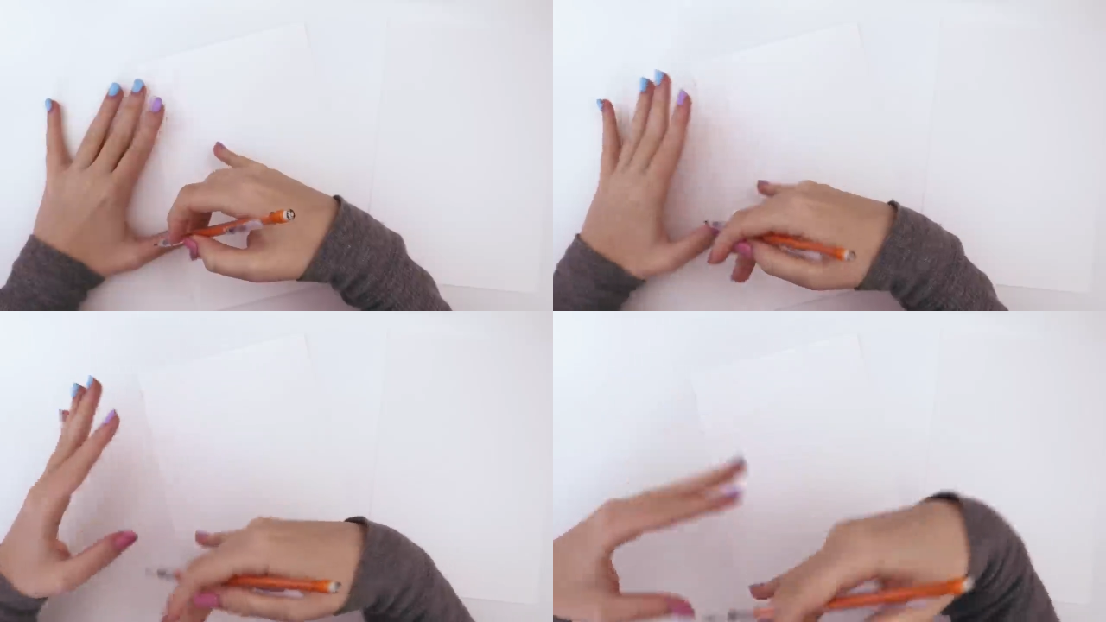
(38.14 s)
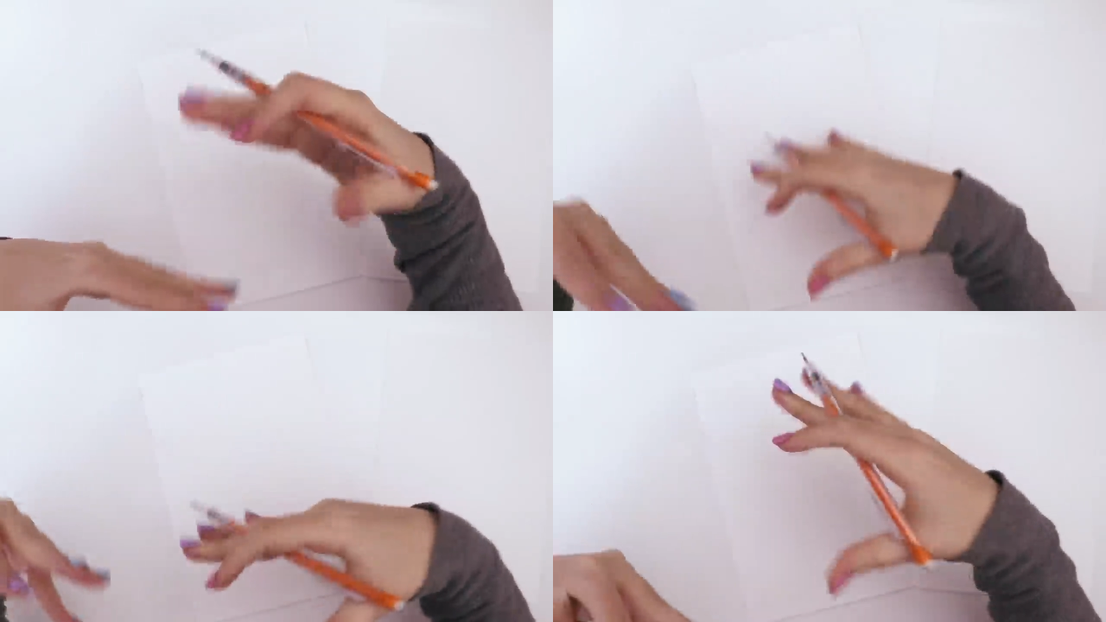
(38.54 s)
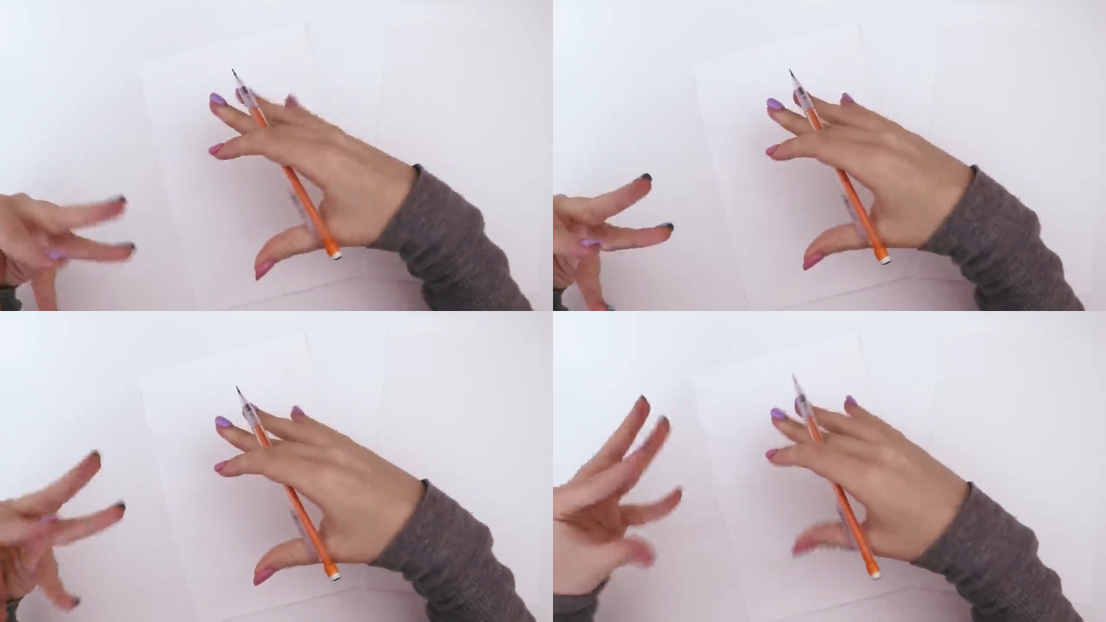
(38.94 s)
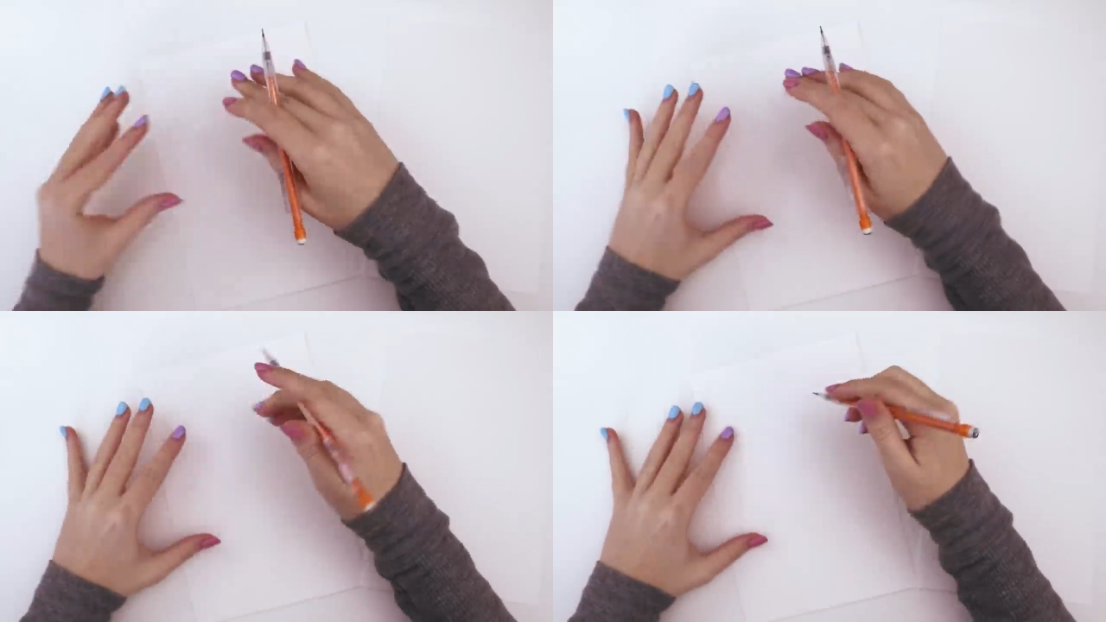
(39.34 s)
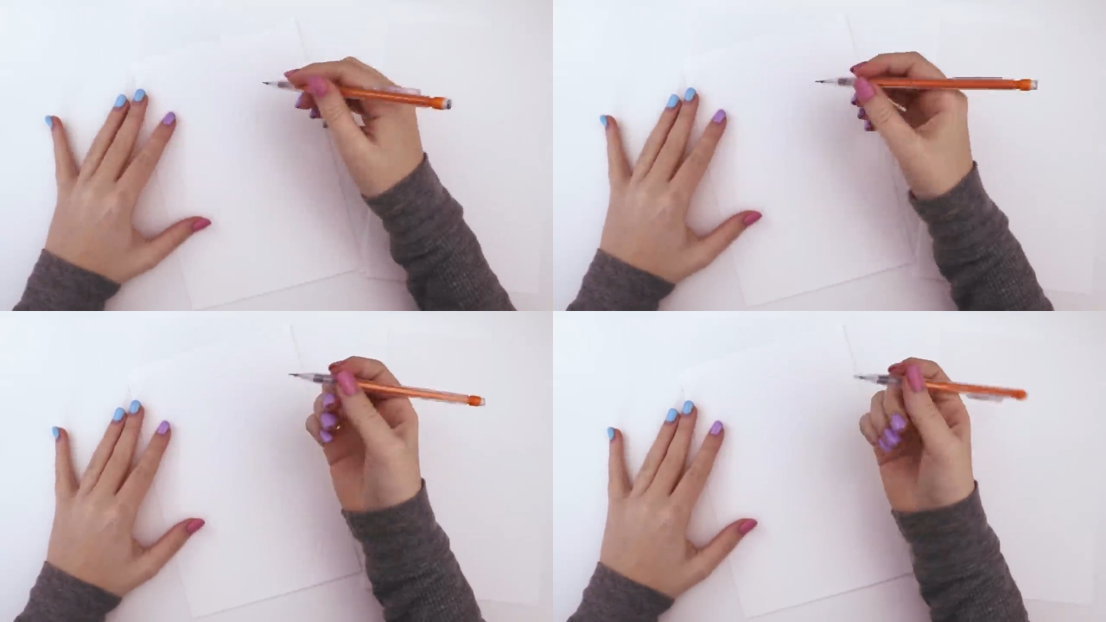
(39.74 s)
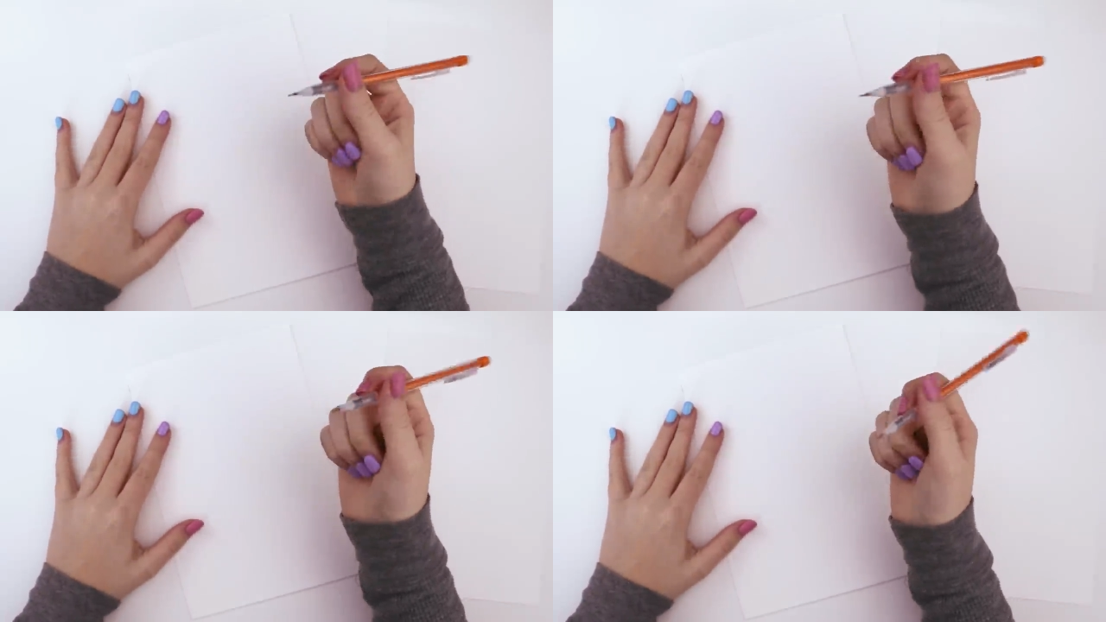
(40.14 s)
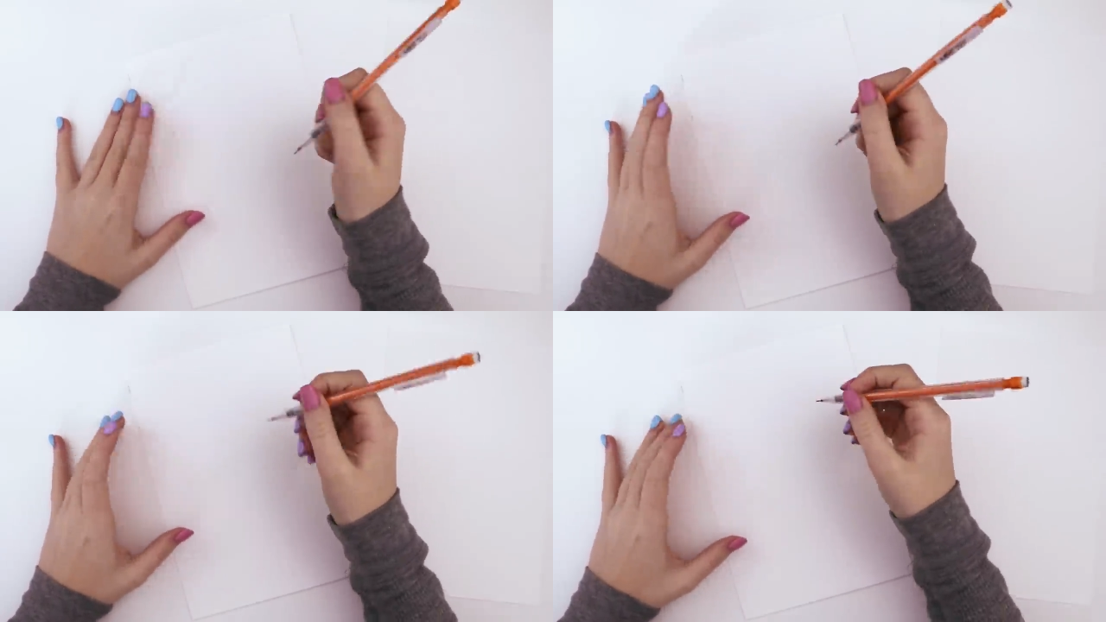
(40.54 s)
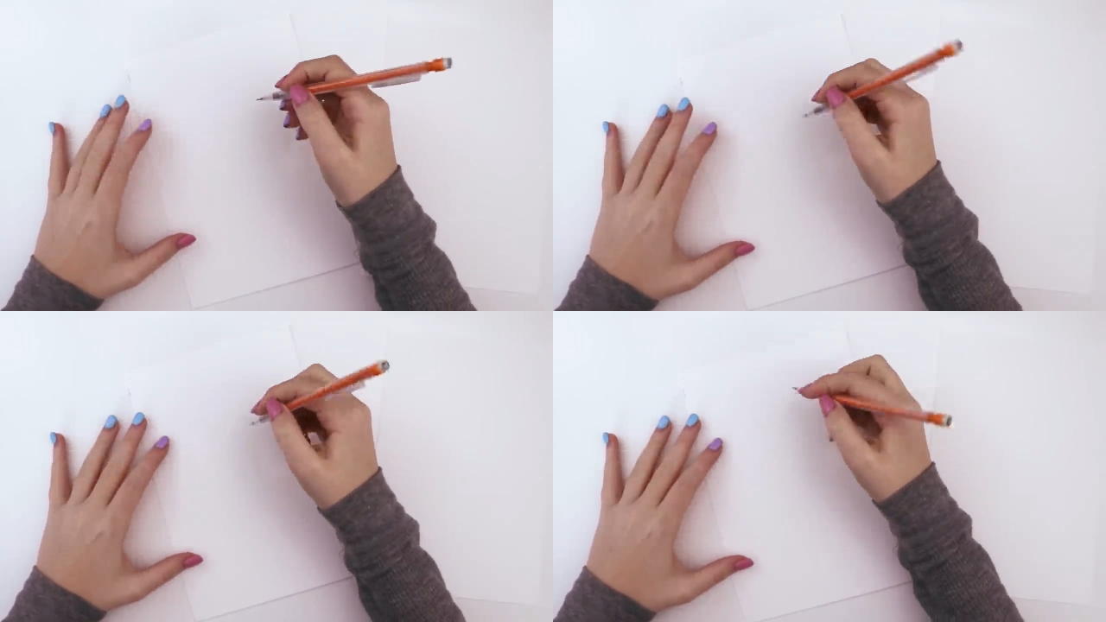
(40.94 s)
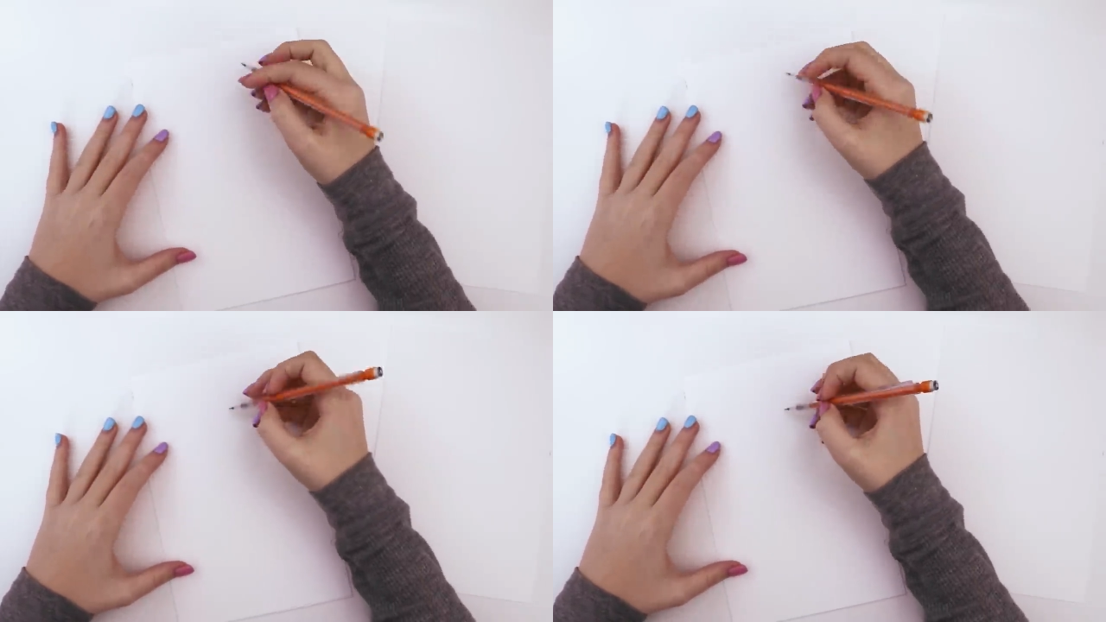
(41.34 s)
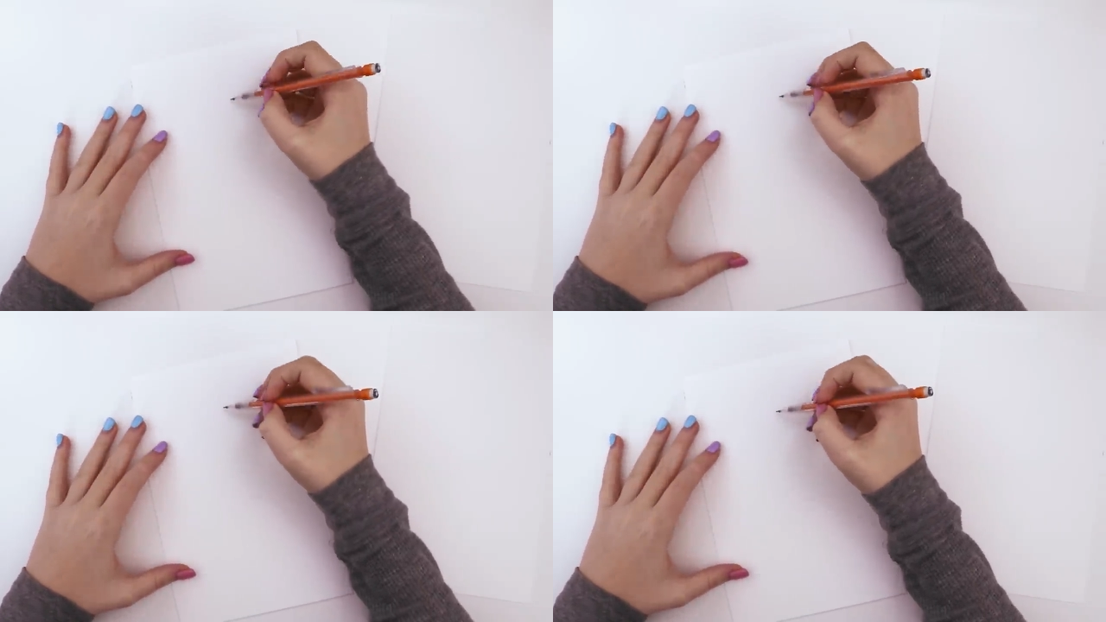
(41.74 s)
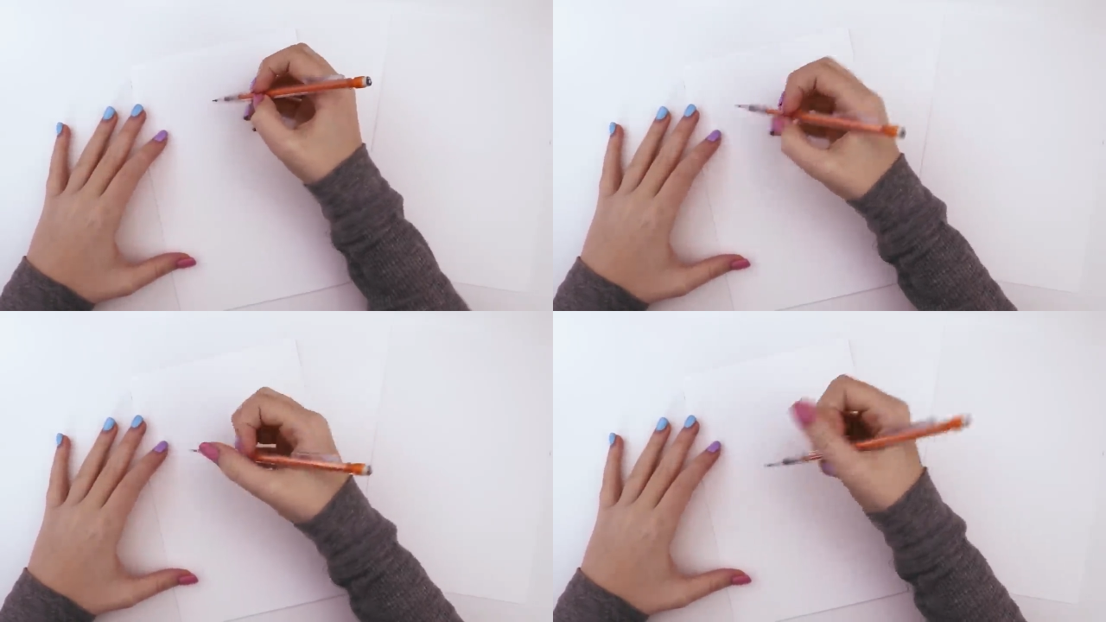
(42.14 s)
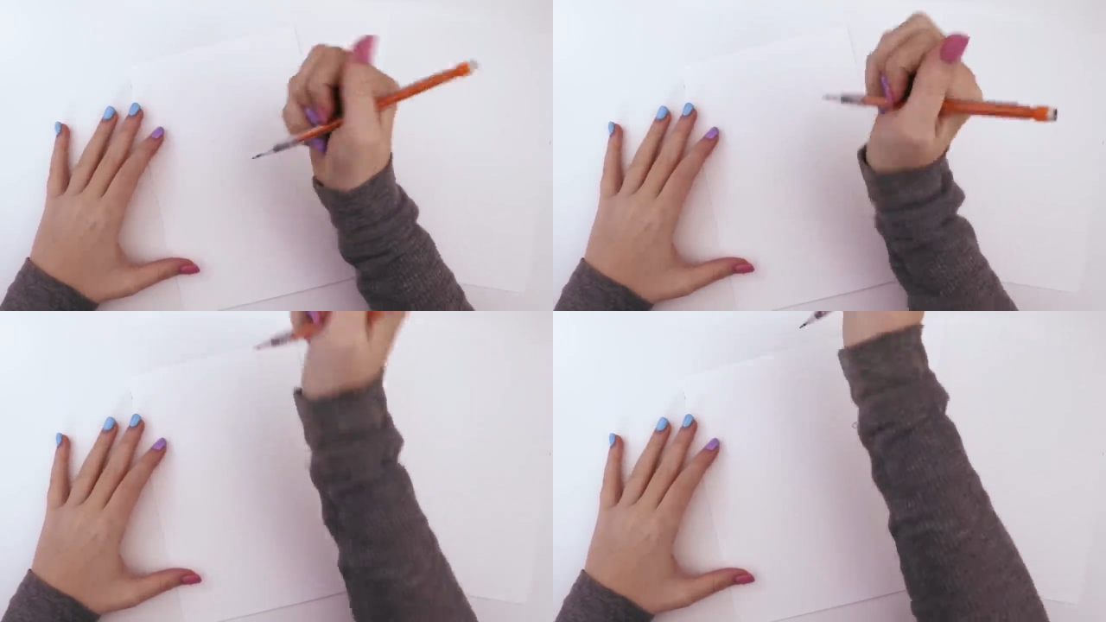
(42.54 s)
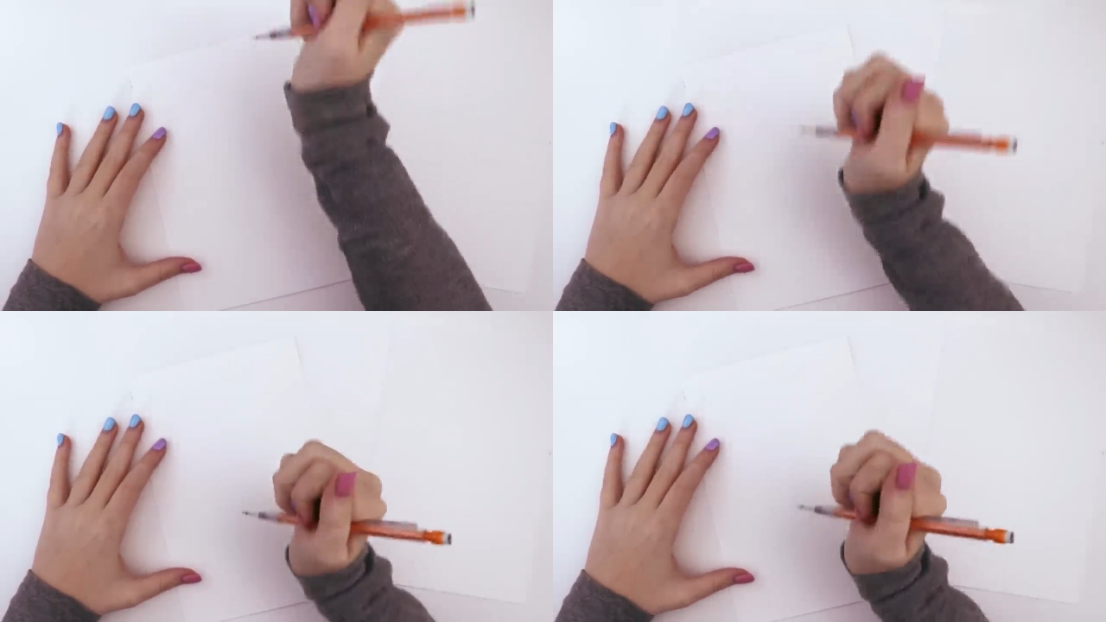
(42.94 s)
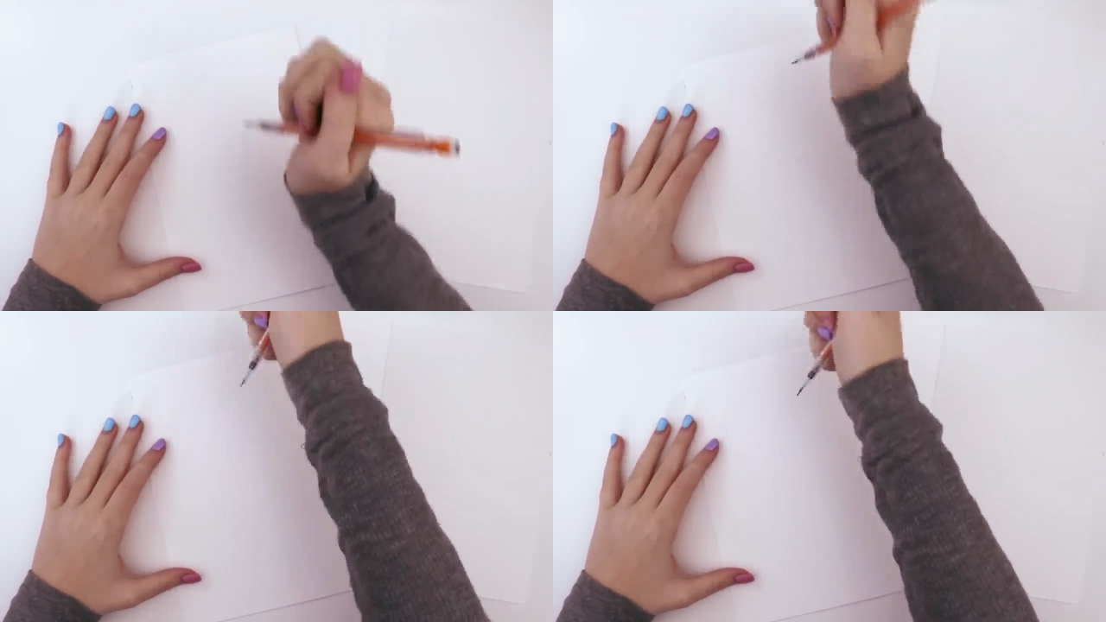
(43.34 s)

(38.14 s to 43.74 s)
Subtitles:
No face is visible, so there are no lips to read.